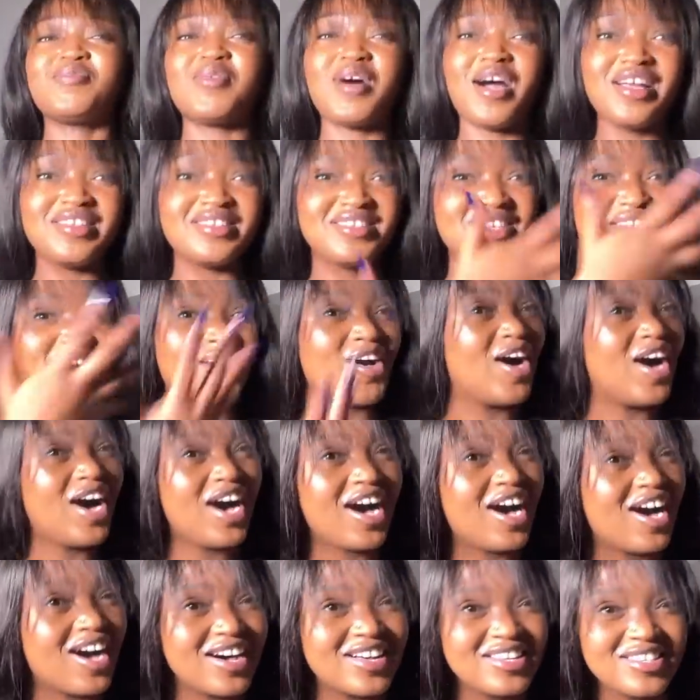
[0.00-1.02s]
what
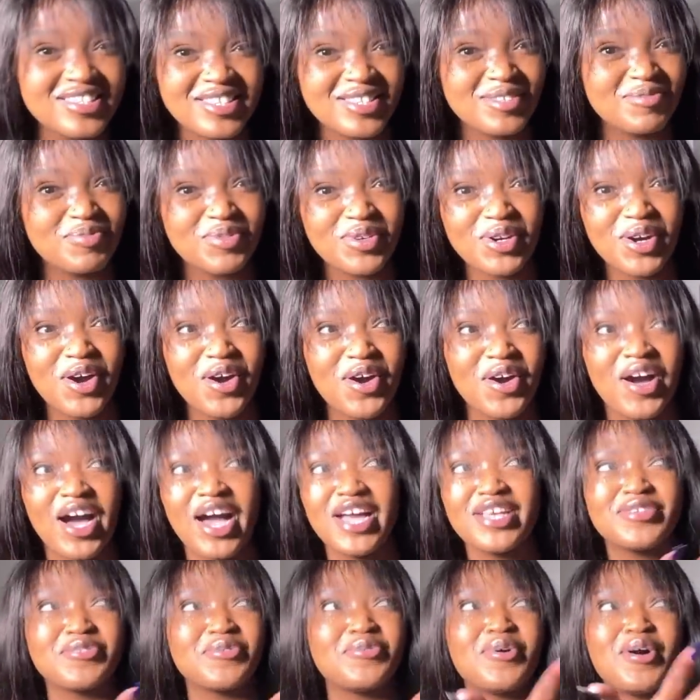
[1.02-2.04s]
cost, bro?
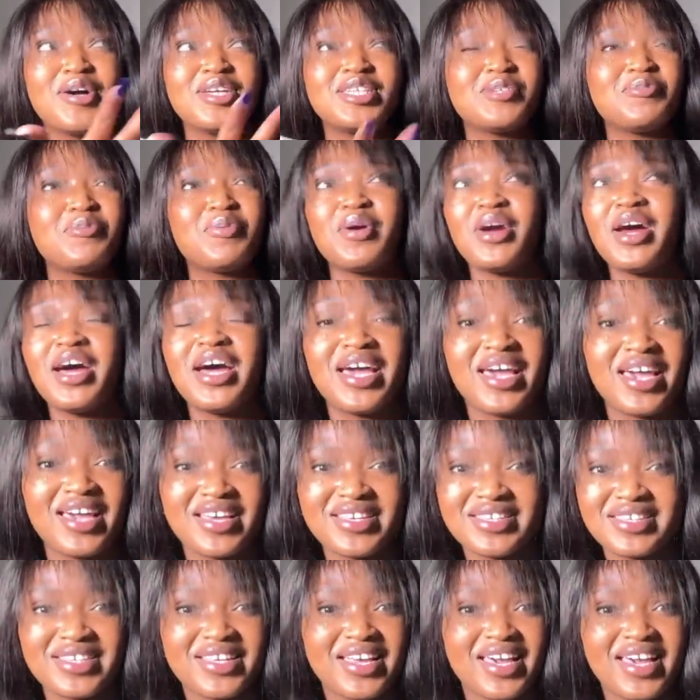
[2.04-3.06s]
At what
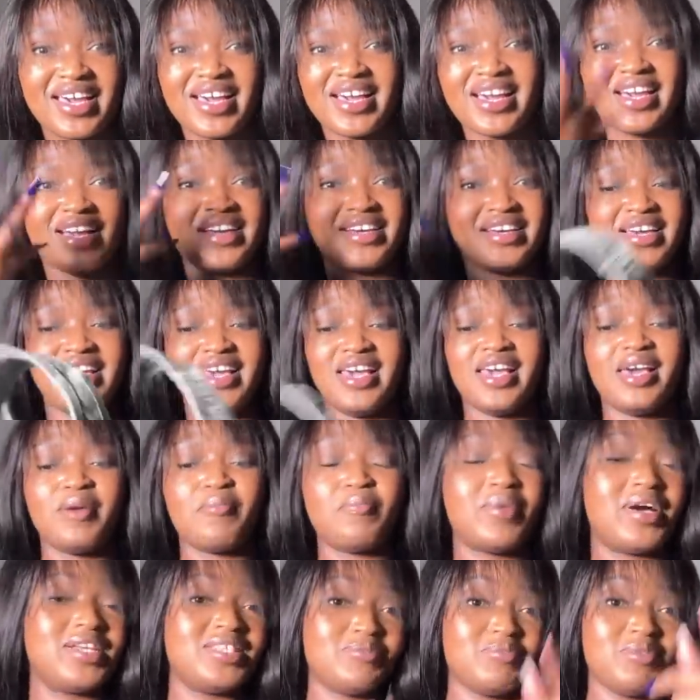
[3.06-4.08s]
price? Like,
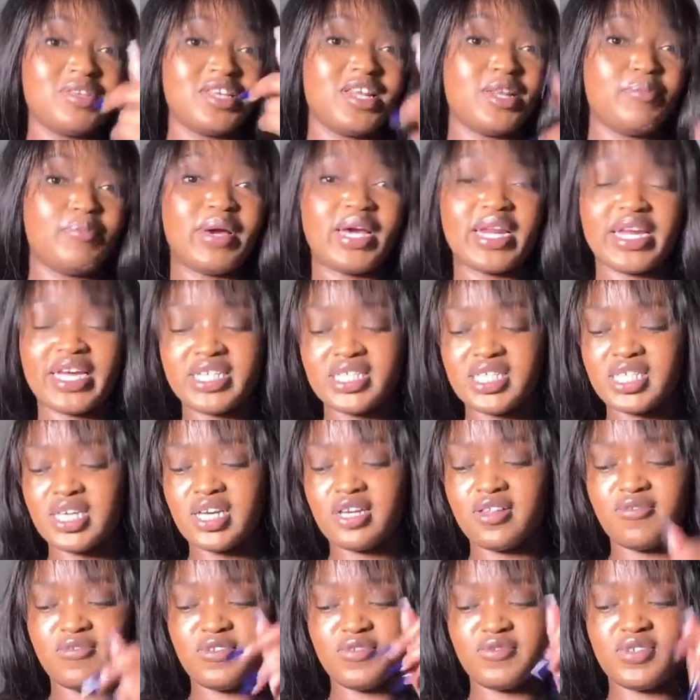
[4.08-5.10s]
but me, by now,
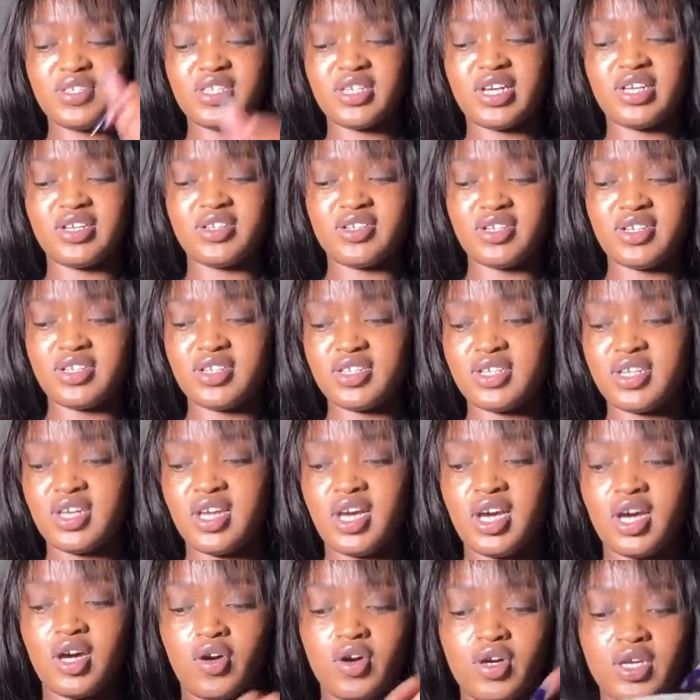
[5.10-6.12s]
still 1500.
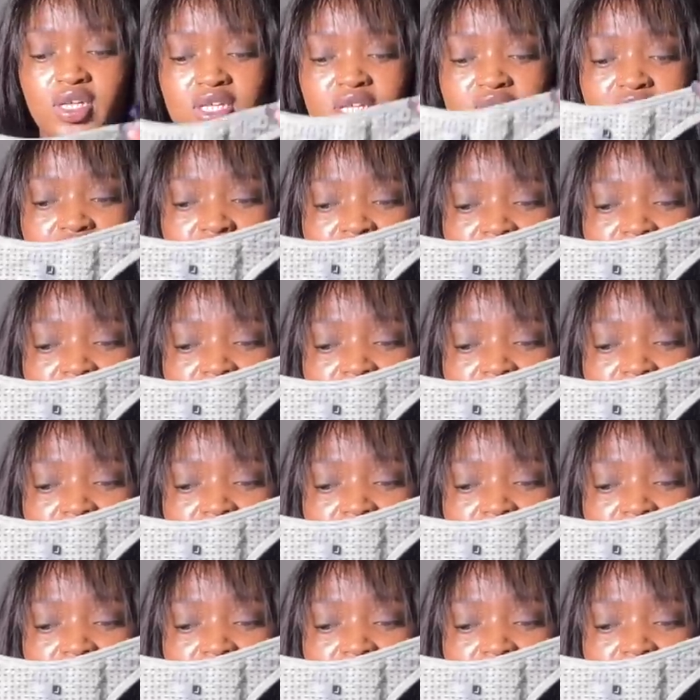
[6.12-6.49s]
Oh, you mean